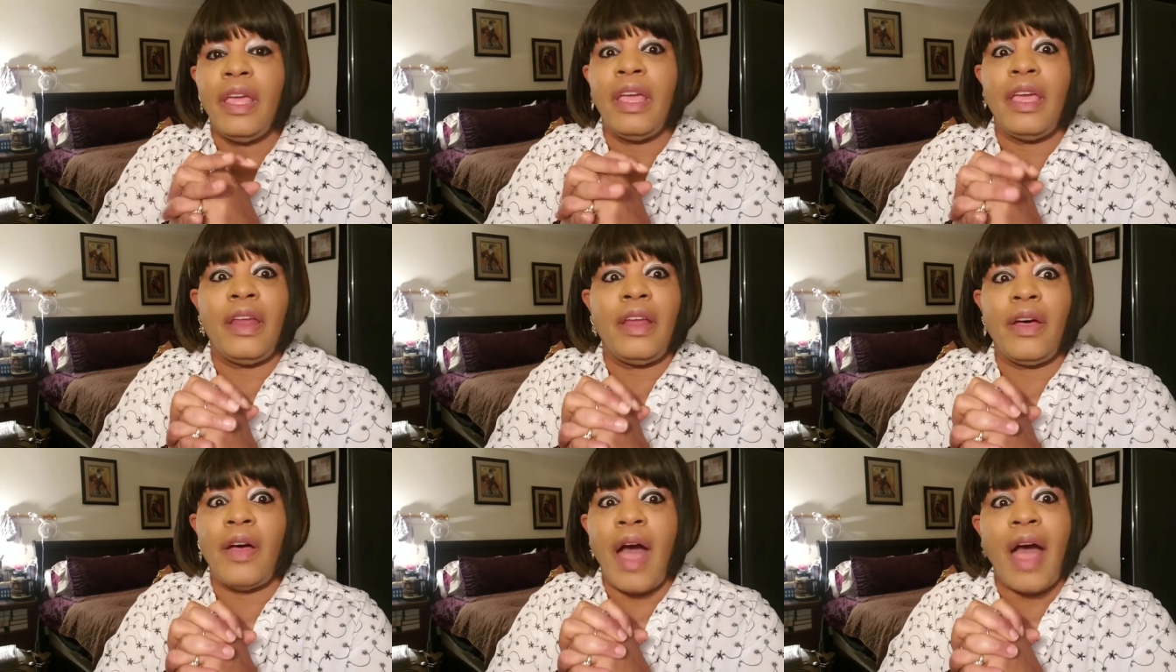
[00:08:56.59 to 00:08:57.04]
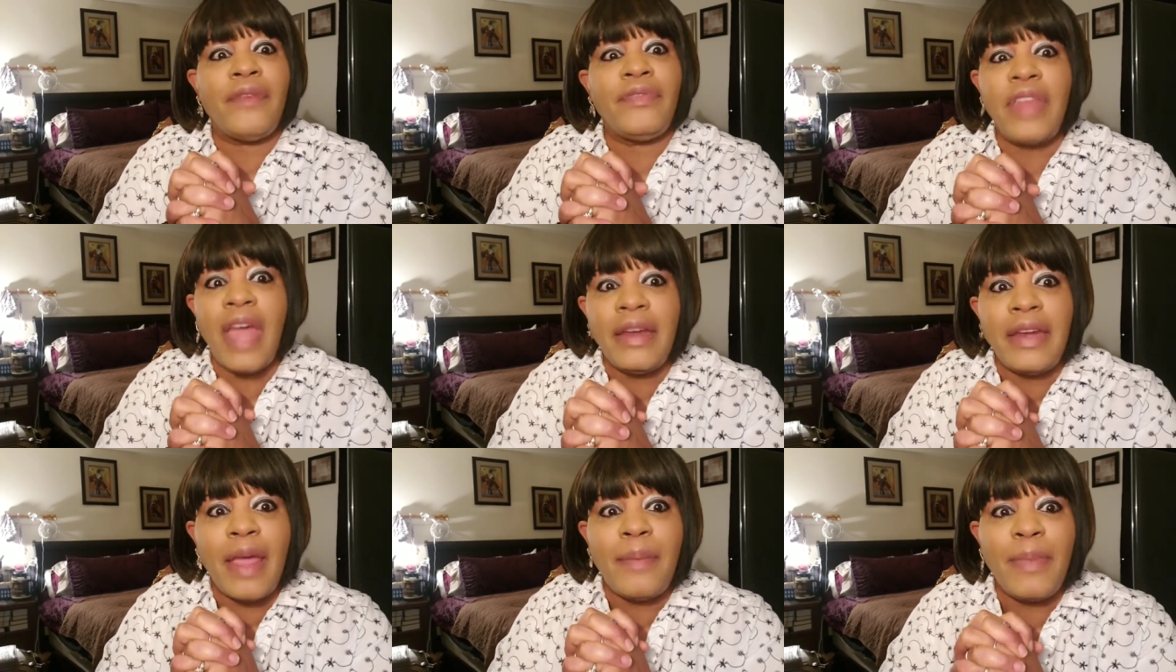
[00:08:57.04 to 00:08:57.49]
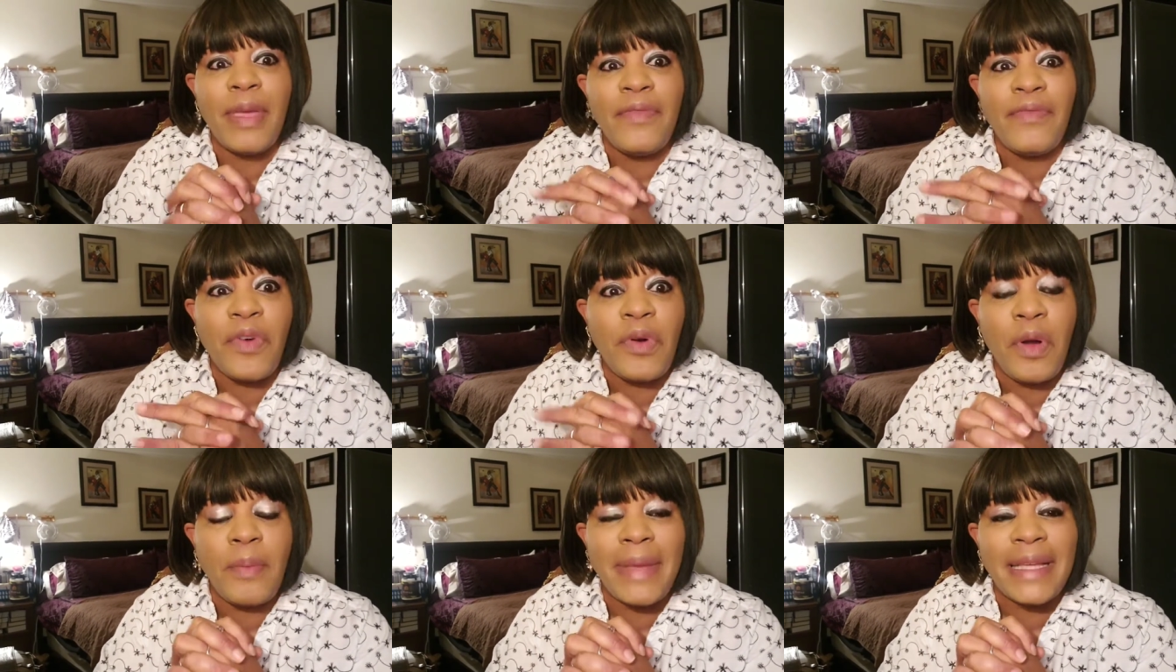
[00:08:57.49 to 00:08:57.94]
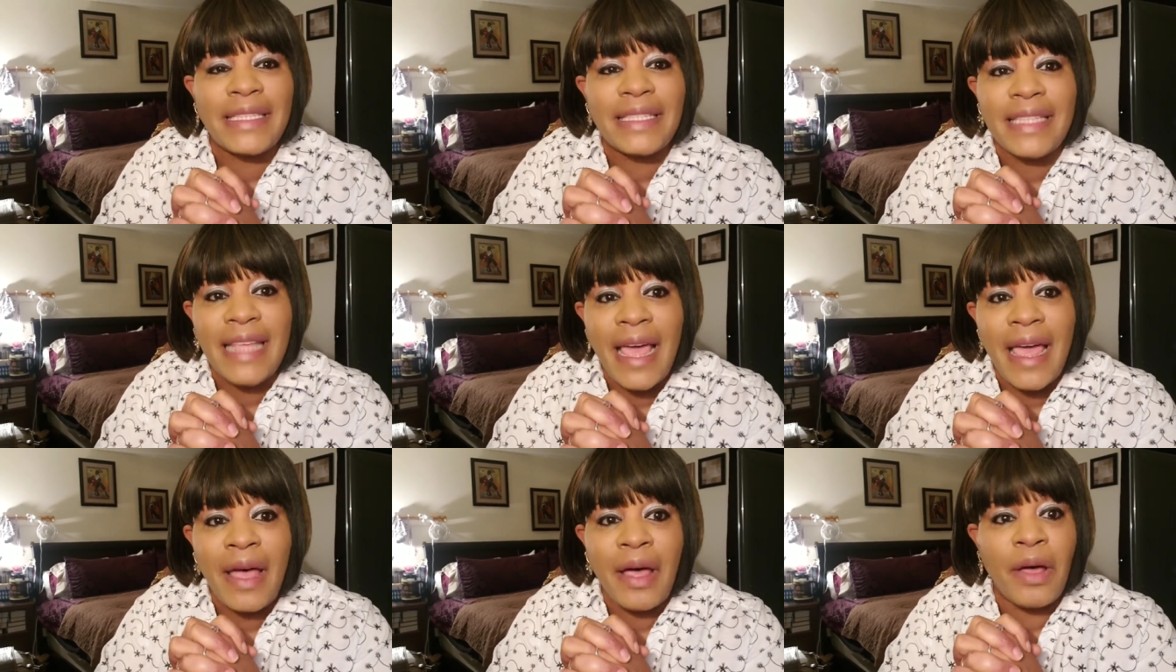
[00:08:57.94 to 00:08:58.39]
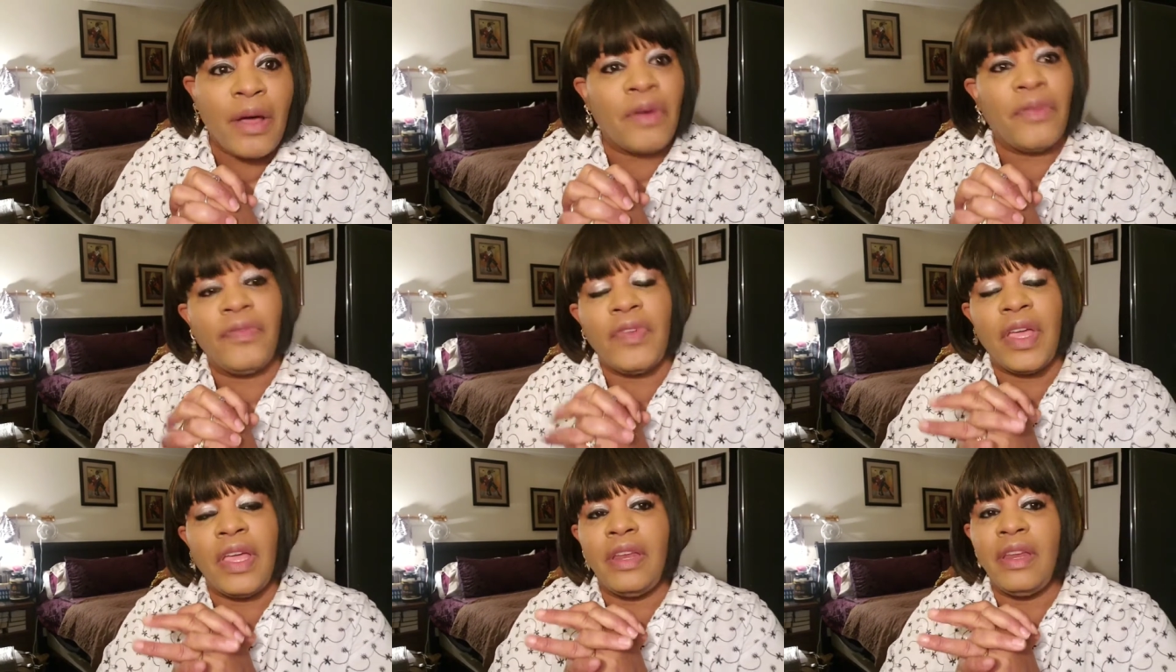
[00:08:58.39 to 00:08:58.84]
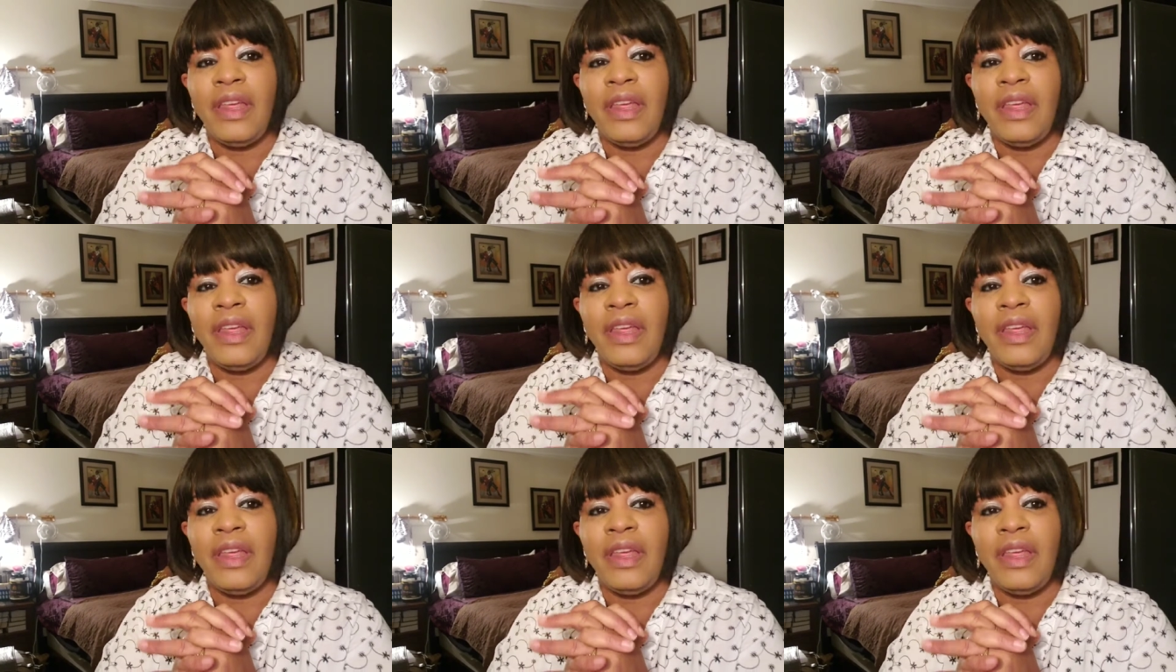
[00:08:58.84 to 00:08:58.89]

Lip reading: And, I've done that before myself.